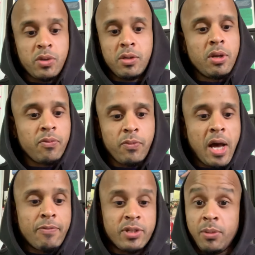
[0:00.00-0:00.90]
know,
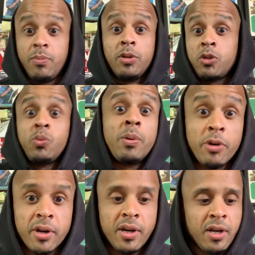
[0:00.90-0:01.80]
obviously a
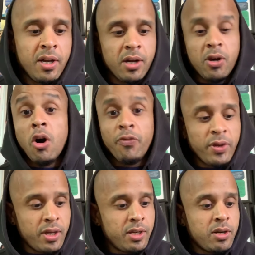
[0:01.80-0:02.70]
swimmer,
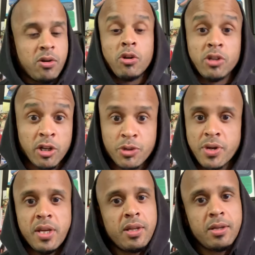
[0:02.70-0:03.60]
golfing, cross
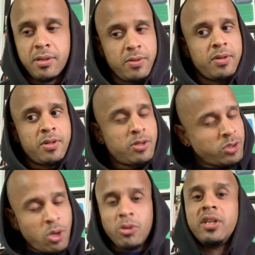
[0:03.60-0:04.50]
country,
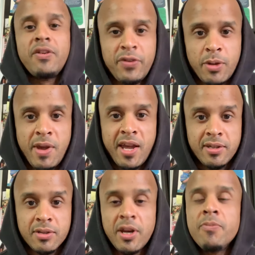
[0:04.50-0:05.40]
totally different
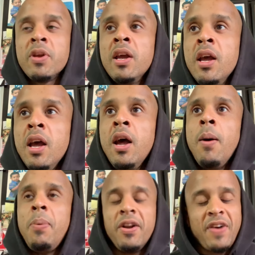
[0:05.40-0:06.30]
demands, right?
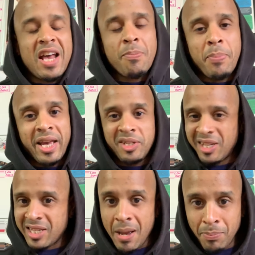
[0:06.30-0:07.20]
But if I had a
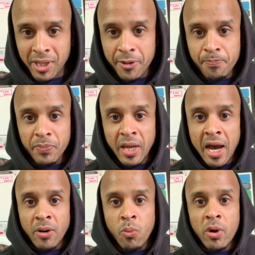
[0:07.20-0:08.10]
basic template
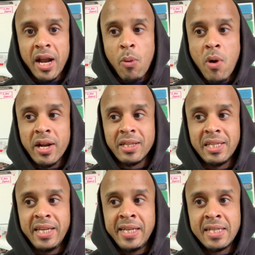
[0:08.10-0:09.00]
on what I want to
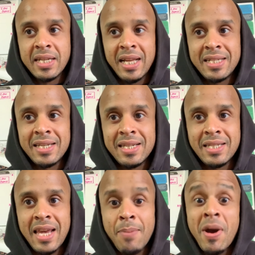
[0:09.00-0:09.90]
teach, let's
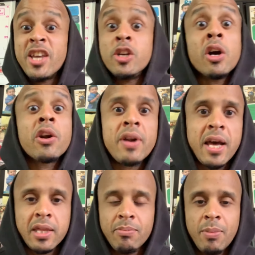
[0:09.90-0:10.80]
just say my younger
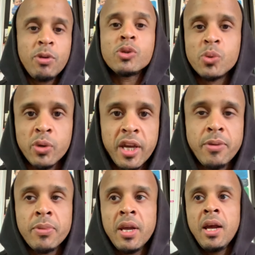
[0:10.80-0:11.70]
athlete, my middle school
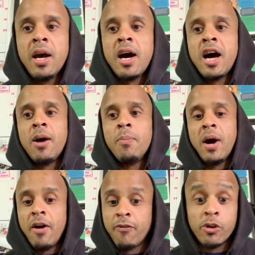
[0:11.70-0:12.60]
kid,
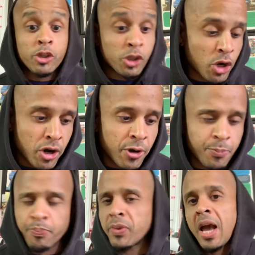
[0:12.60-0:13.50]
for
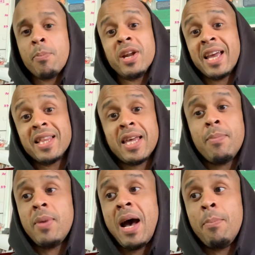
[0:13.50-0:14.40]
sure, I'm going to get
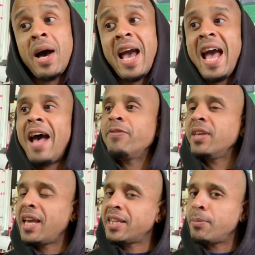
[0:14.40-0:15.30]
them, I have
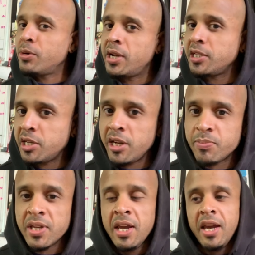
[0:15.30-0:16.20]
to get them good at
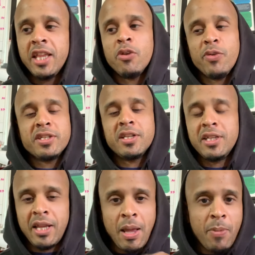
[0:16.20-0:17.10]
chin-ups. And the
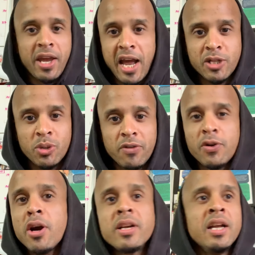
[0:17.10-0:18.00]
reason that might catch you off
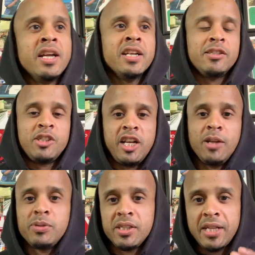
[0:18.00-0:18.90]
guard,
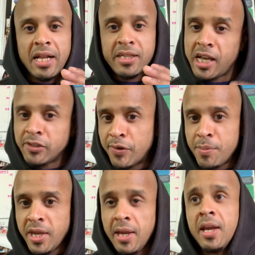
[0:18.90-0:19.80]
chin-ups is that test for
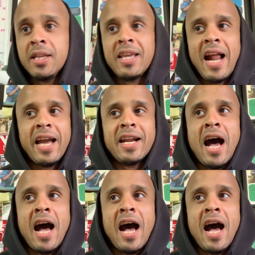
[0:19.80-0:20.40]
me that I could